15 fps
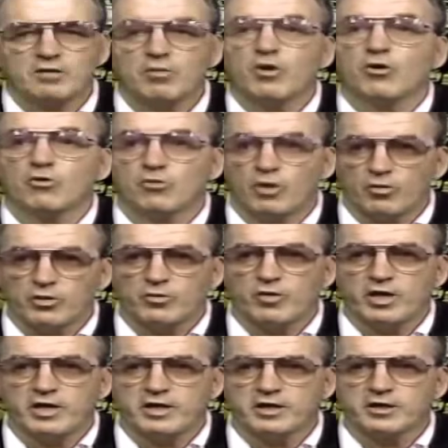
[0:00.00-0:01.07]
Oh, are we
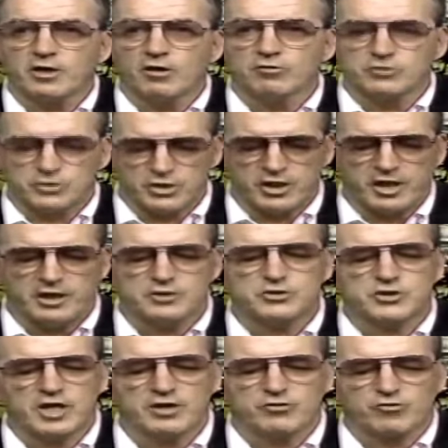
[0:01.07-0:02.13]
ready to go?
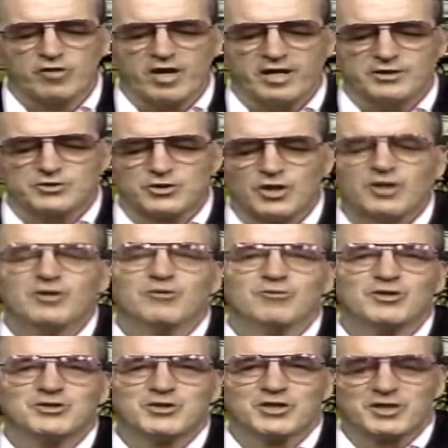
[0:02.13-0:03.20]
Today's 10th race
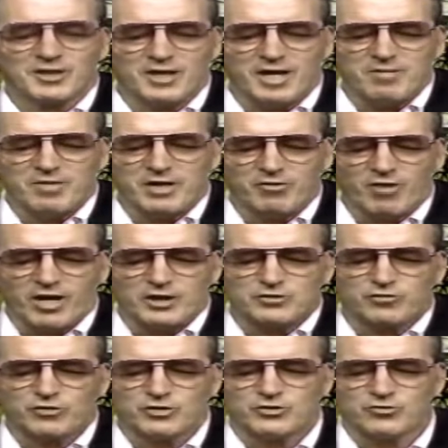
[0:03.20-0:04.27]
was a claiming
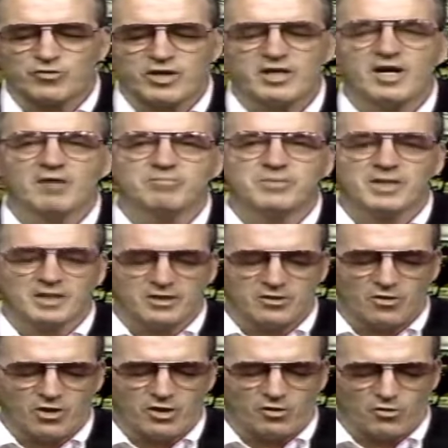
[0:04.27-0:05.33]
race for three and up.
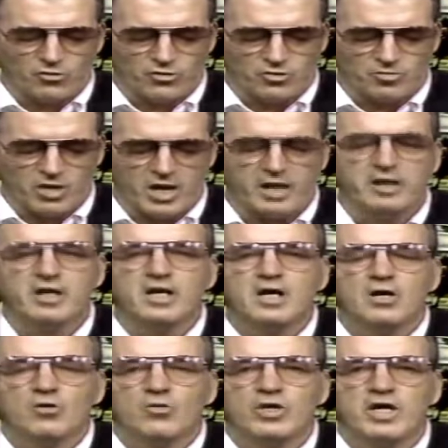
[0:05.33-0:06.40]
Illinois owned or bred.
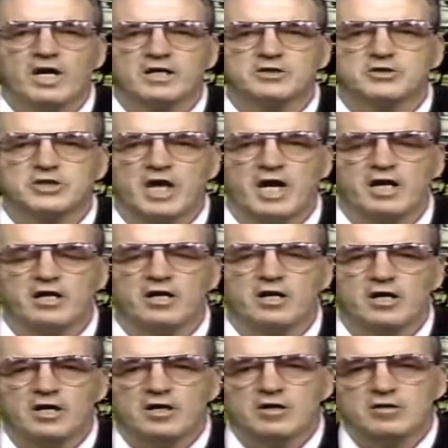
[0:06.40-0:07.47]
We had
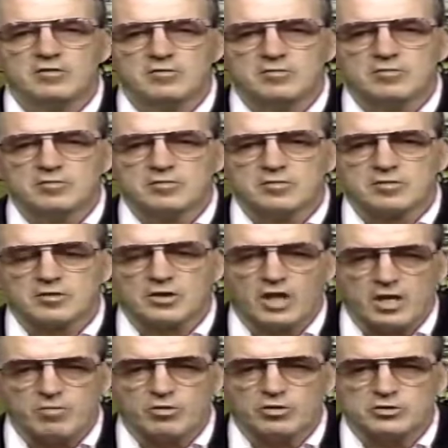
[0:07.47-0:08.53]
10
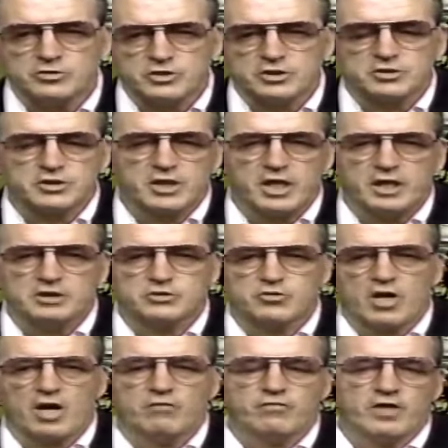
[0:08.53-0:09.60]
claimers in
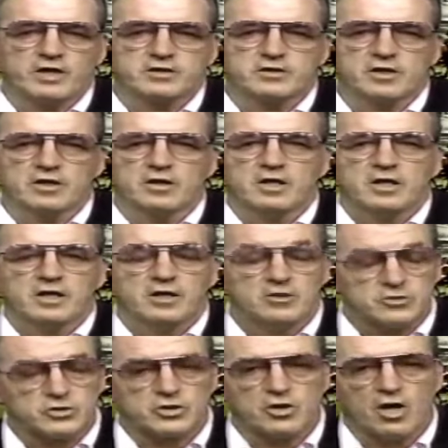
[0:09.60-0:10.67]
today's trifecta.
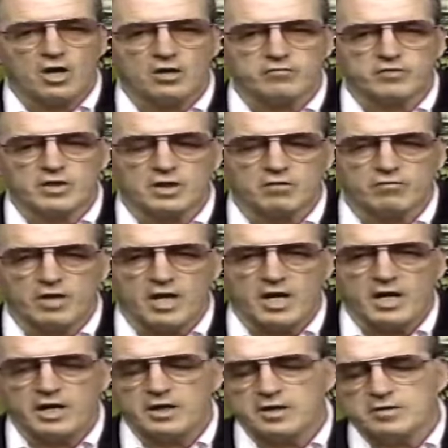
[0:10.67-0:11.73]
Here's the call of Gil
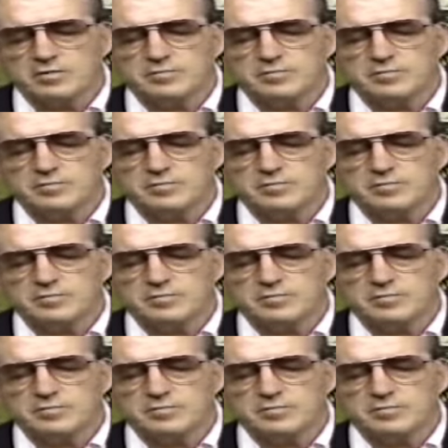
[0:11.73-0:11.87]
Levine.